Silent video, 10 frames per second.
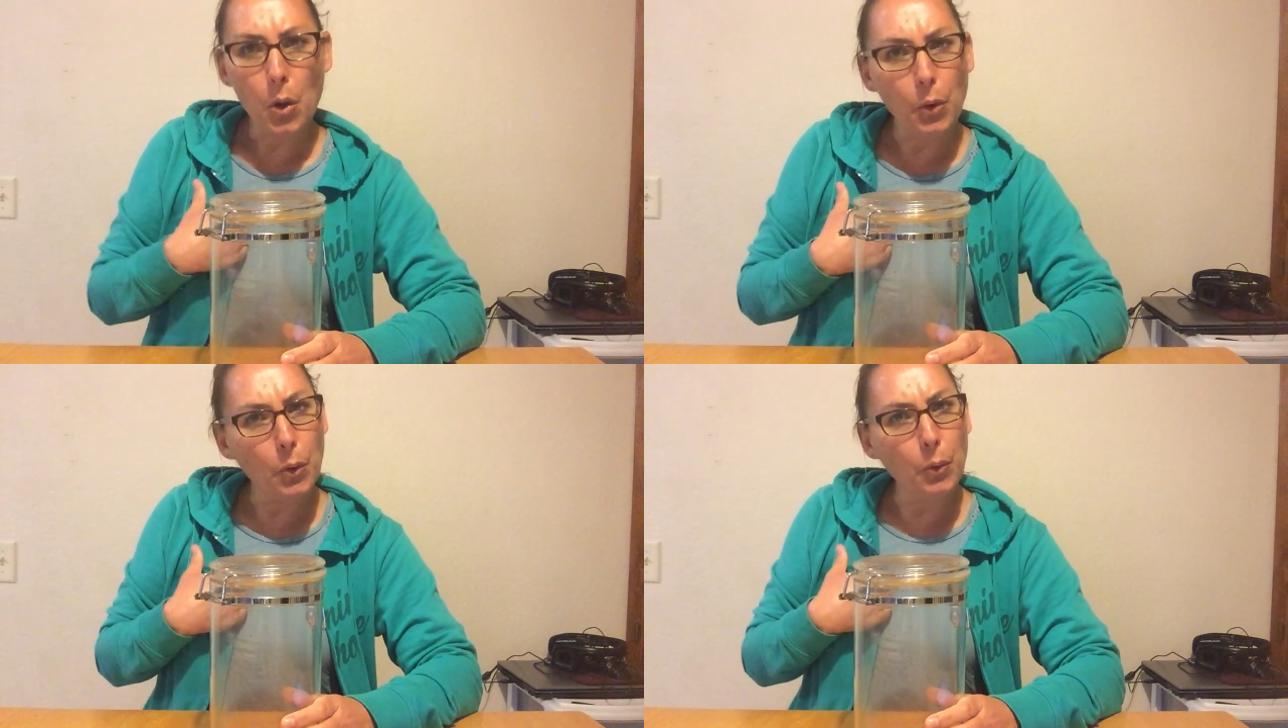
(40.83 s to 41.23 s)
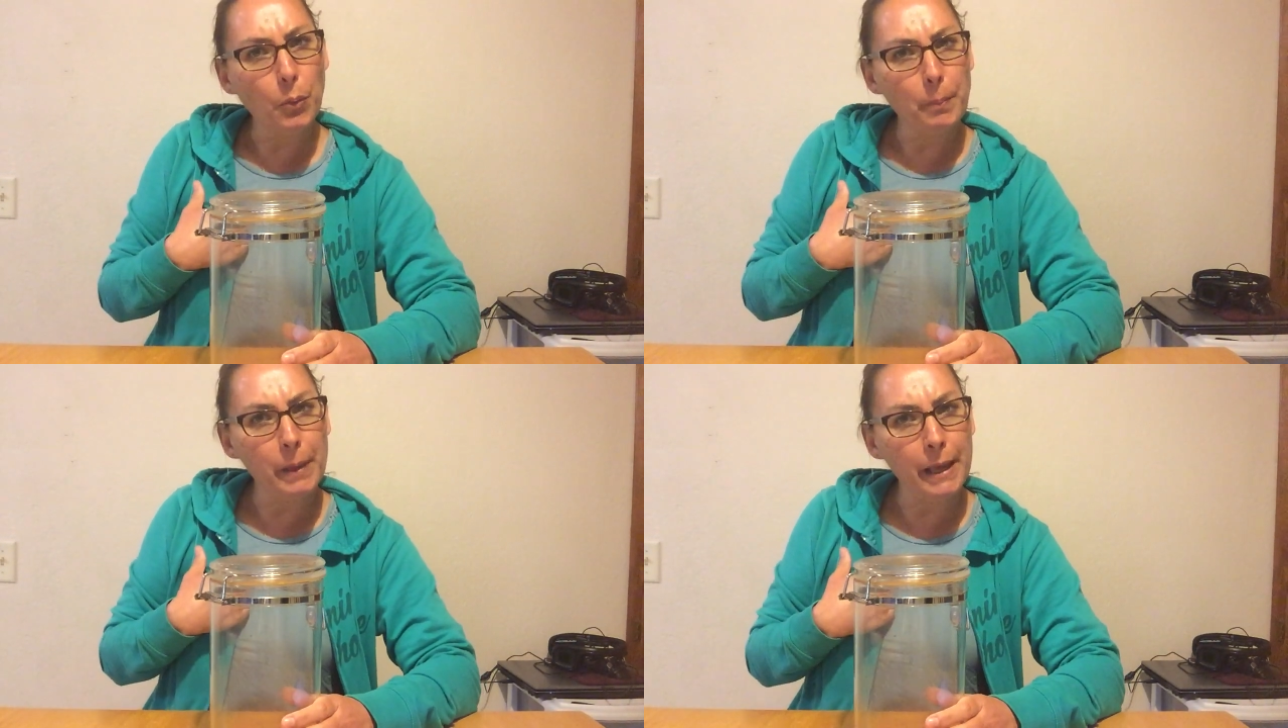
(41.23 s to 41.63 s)
Who,
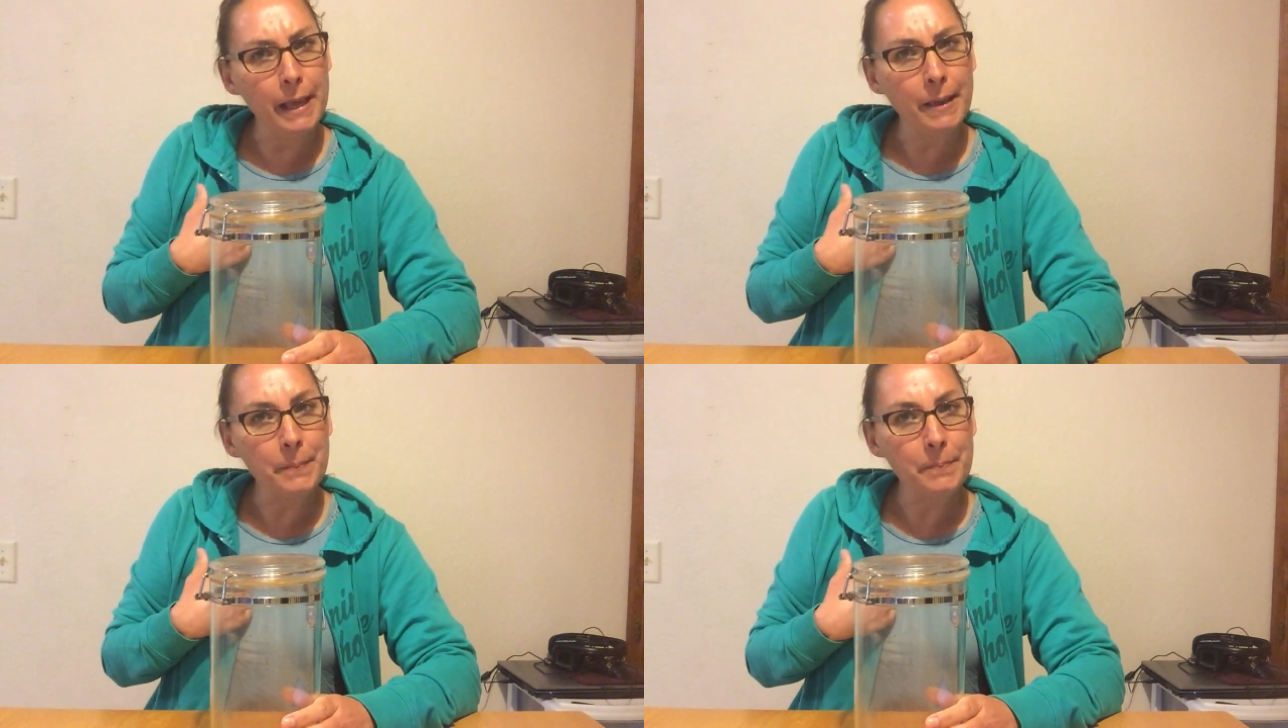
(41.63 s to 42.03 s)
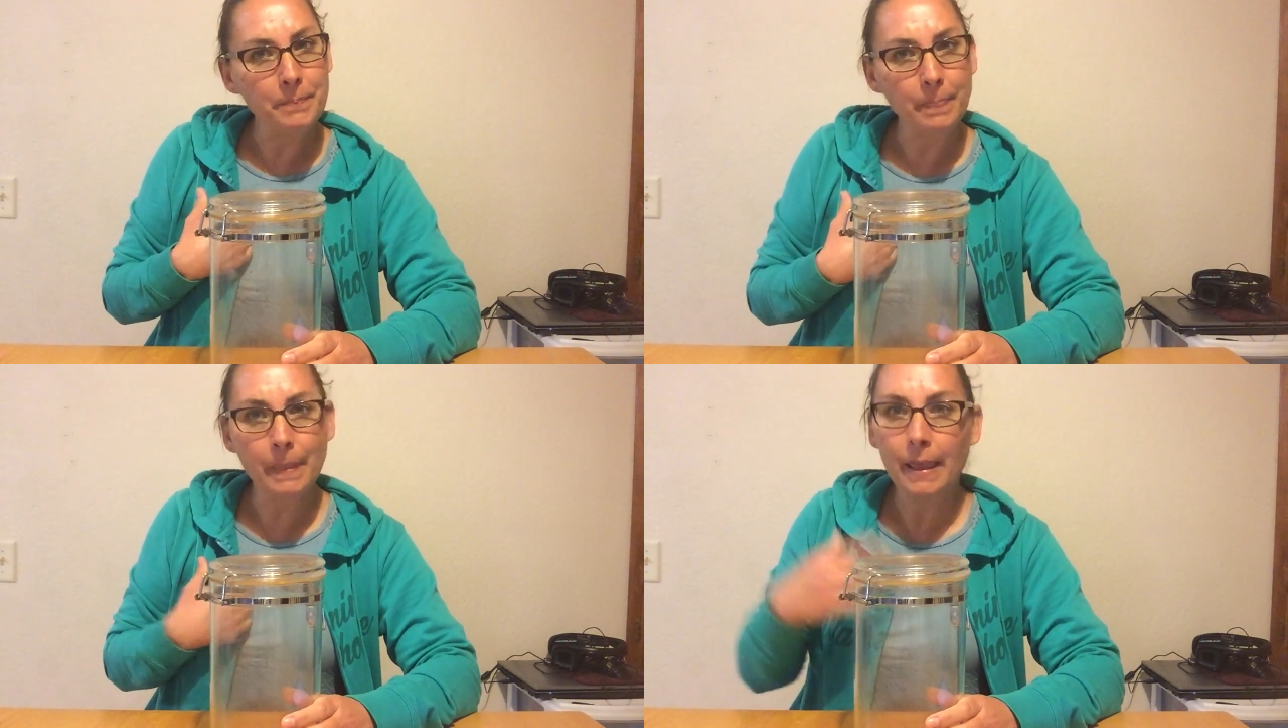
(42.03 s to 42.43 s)
me?
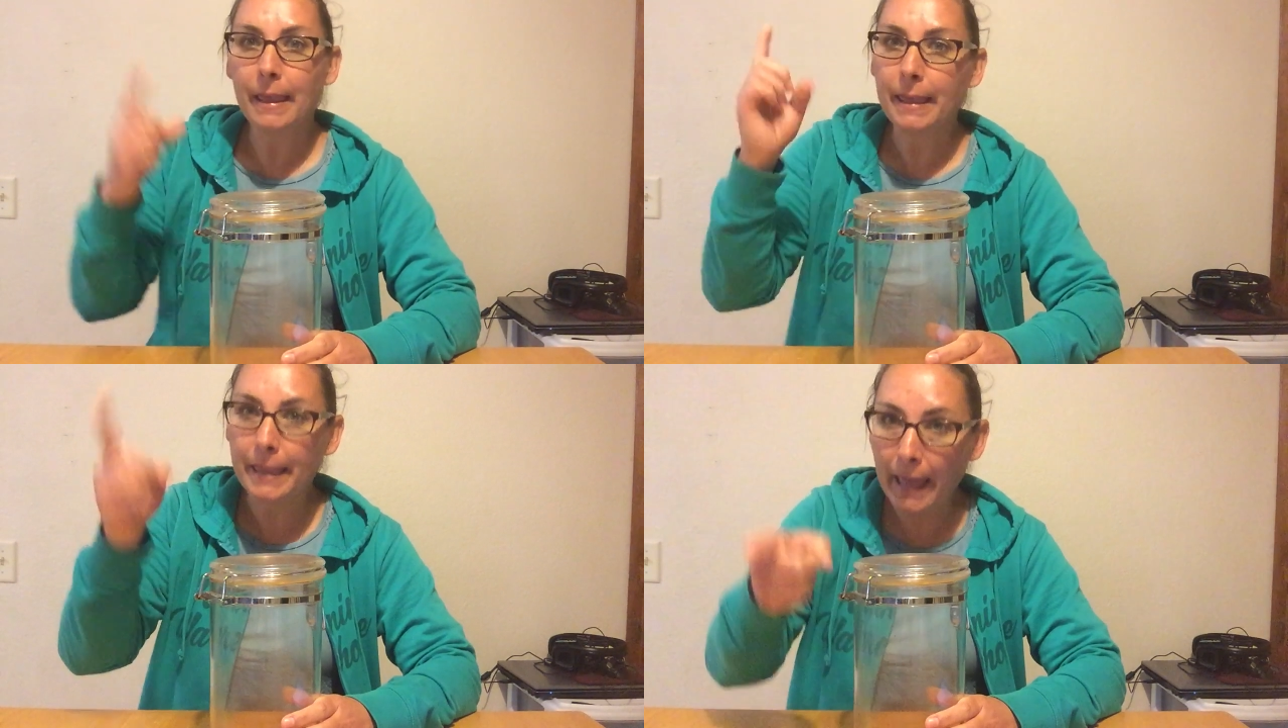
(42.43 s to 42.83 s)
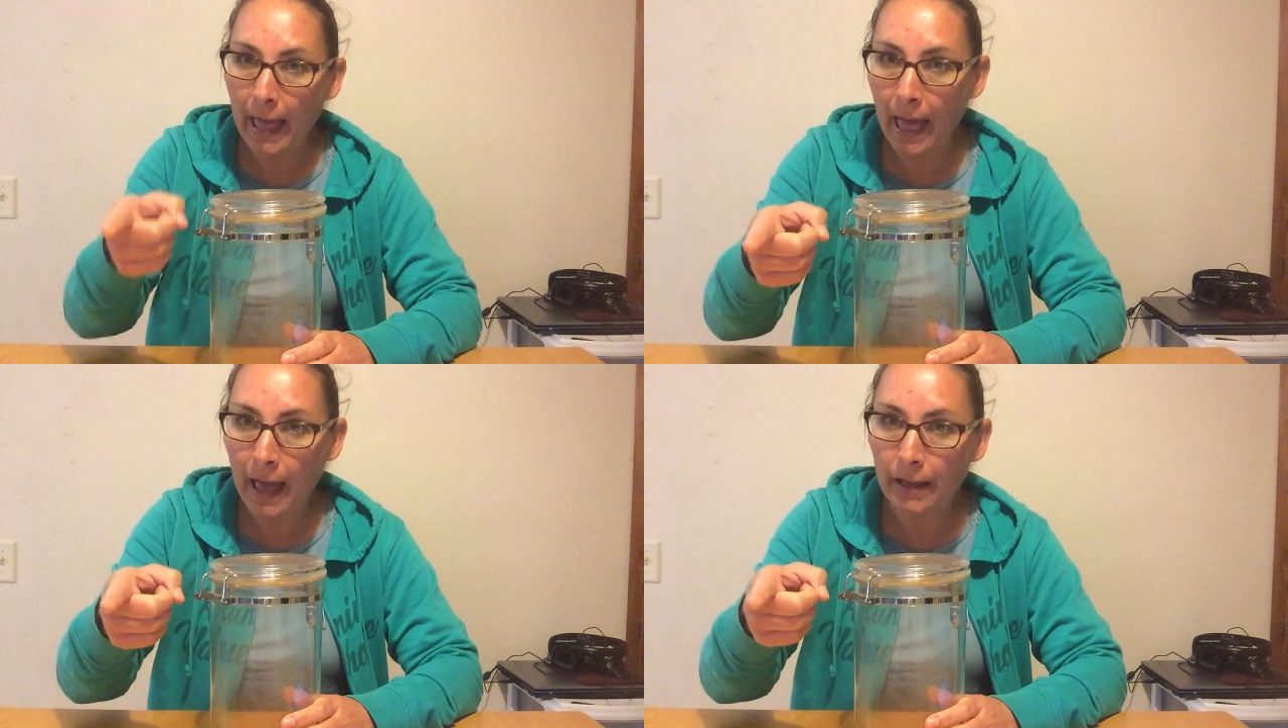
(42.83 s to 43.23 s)

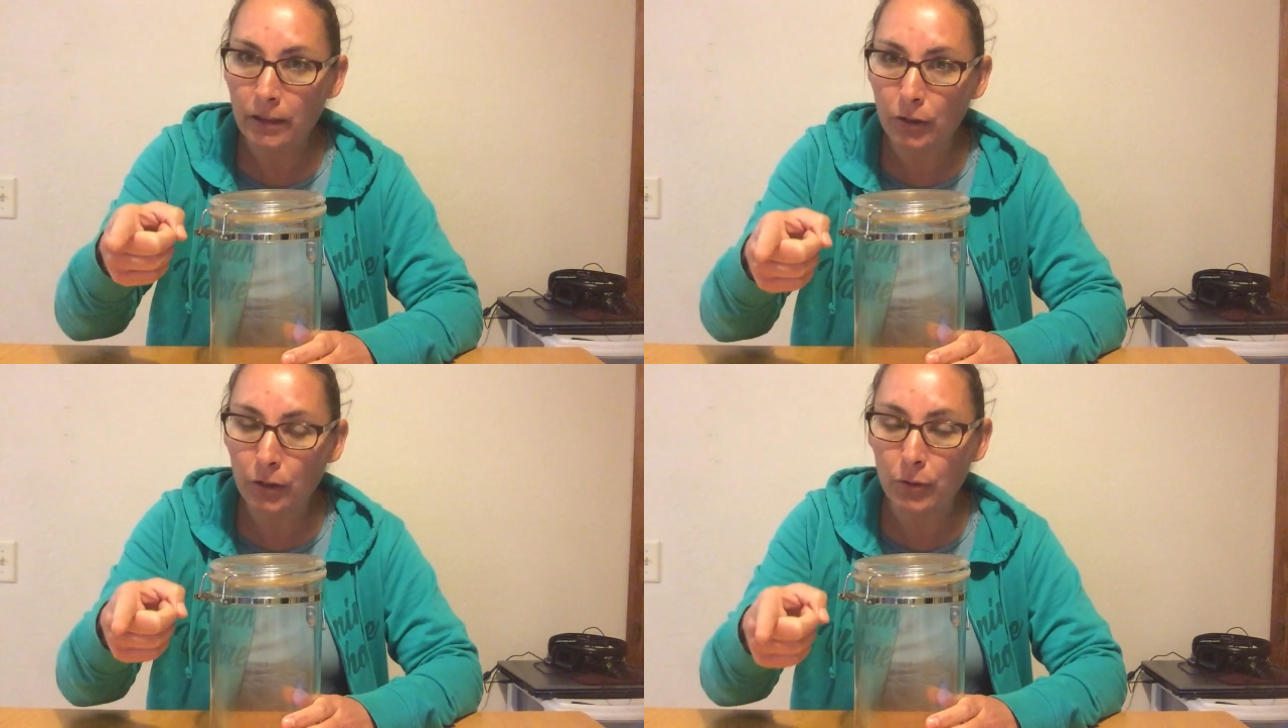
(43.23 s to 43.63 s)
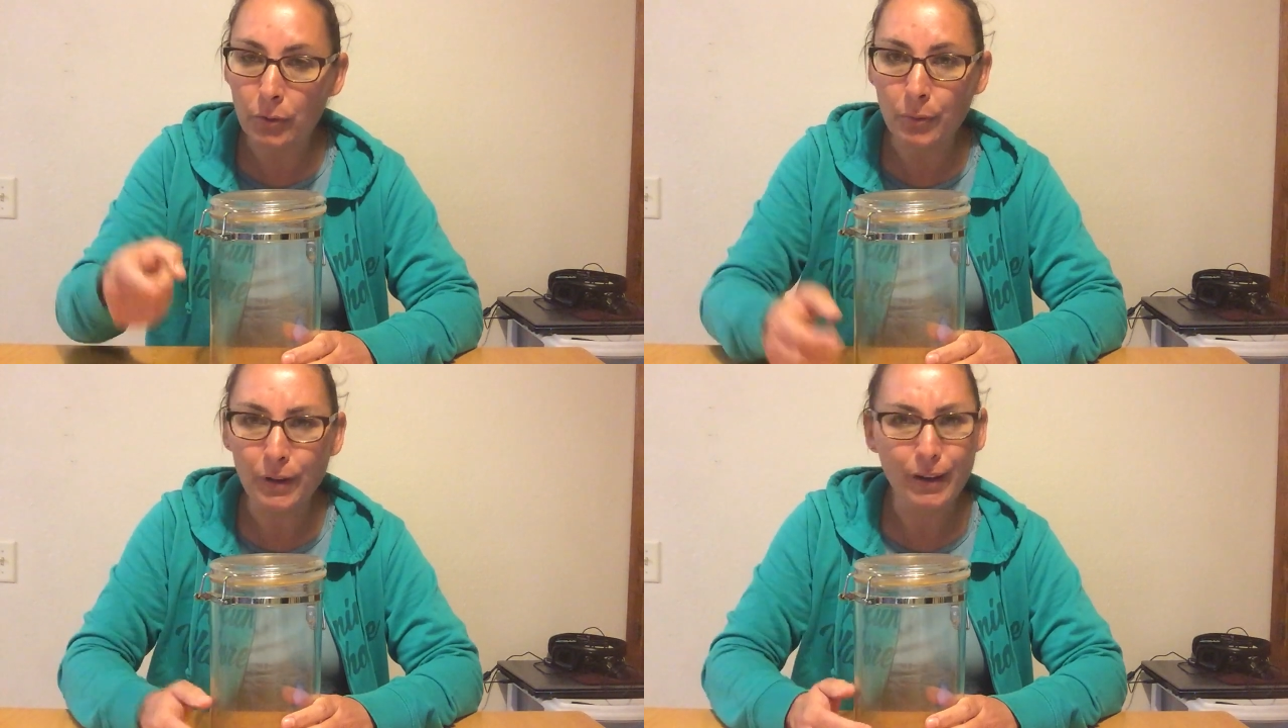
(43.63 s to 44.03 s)
Yeah, you.